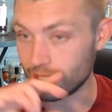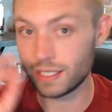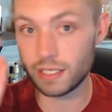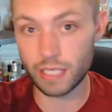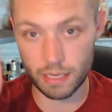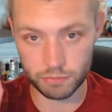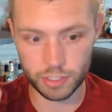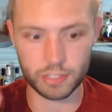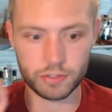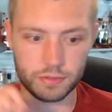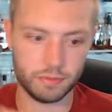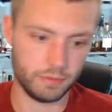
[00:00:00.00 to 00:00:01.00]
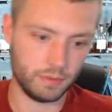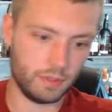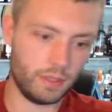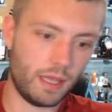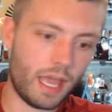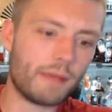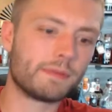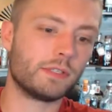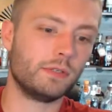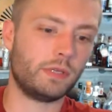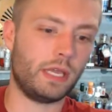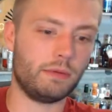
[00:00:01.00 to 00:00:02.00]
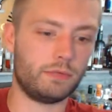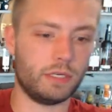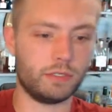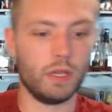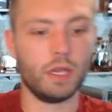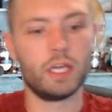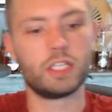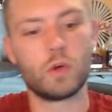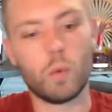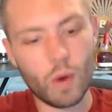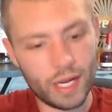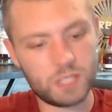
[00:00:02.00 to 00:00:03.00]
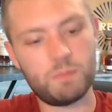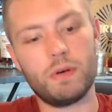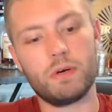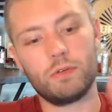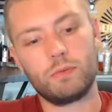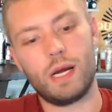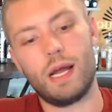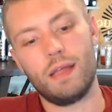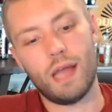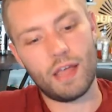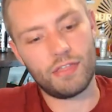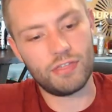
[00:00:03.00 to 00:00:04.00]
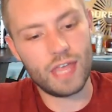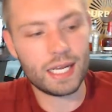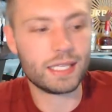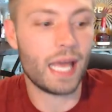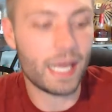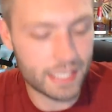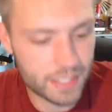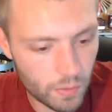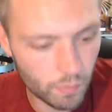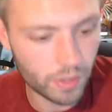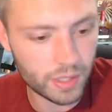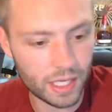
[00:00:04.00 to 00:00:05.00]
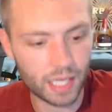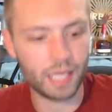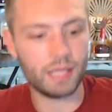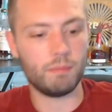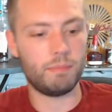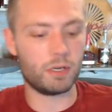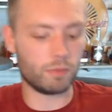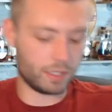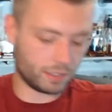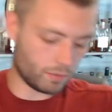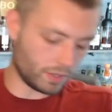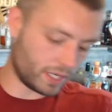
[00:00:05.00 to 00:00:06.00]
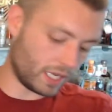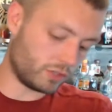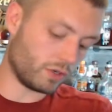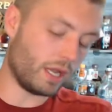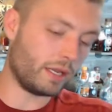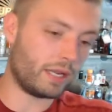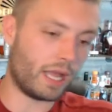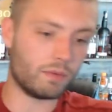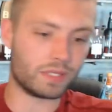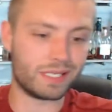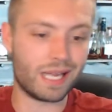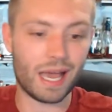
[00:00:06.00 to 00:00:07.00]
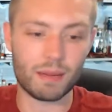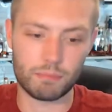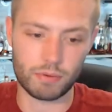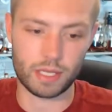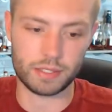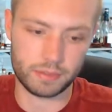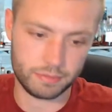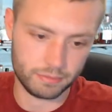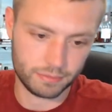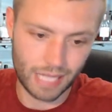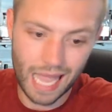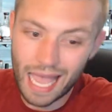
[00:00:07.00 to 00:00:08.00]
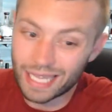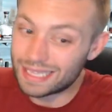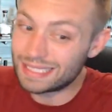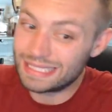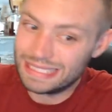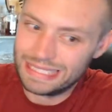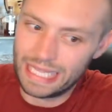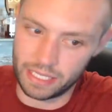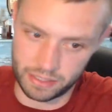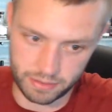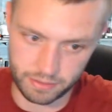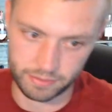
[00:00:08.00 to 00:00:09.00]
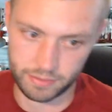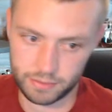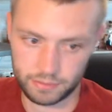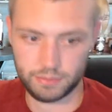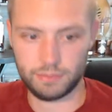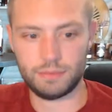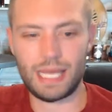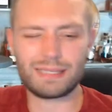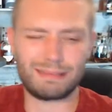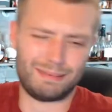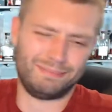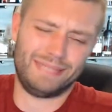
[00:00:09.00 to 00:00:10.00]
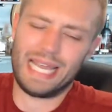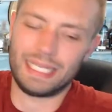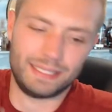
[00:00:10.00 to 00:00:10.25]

game changer. Absolute game changer. Twice barreled rye. I think that is the one that I, Peter White, the one that I tried, and I was not impressed. I think. I